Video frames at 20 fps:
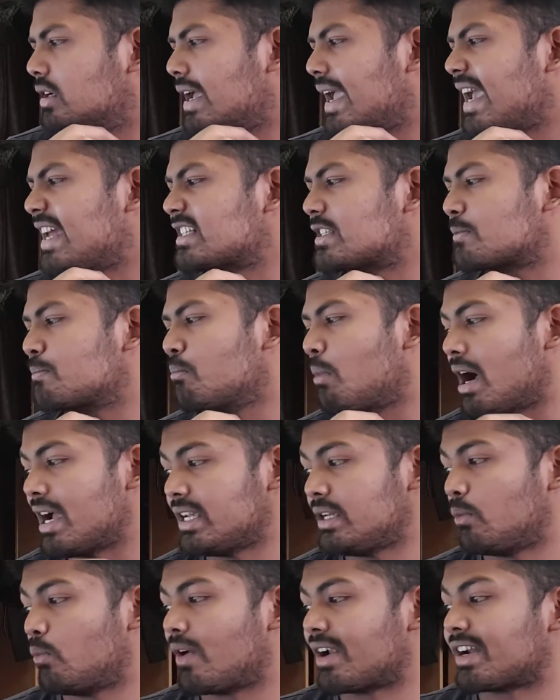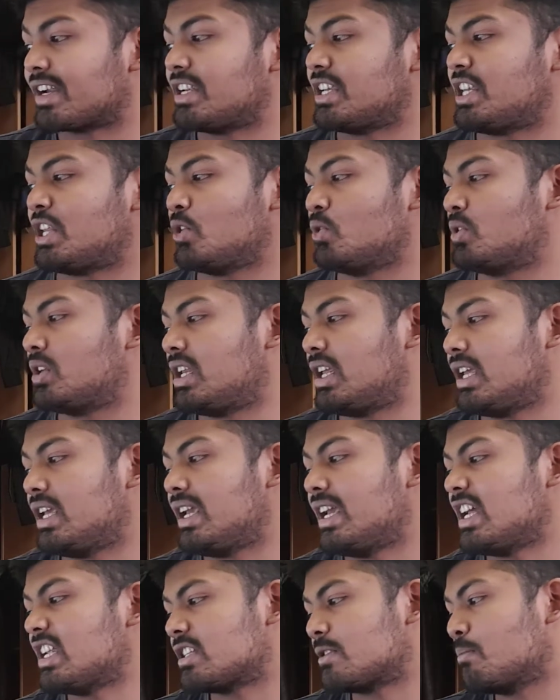It's my very
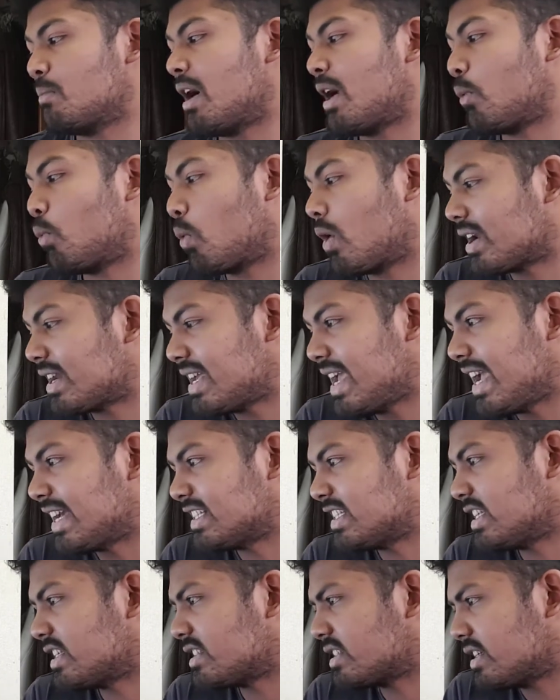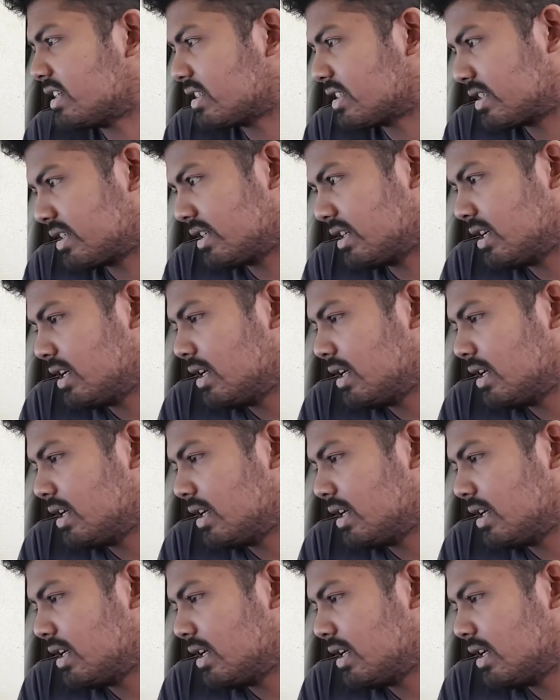duty. It's my very existence.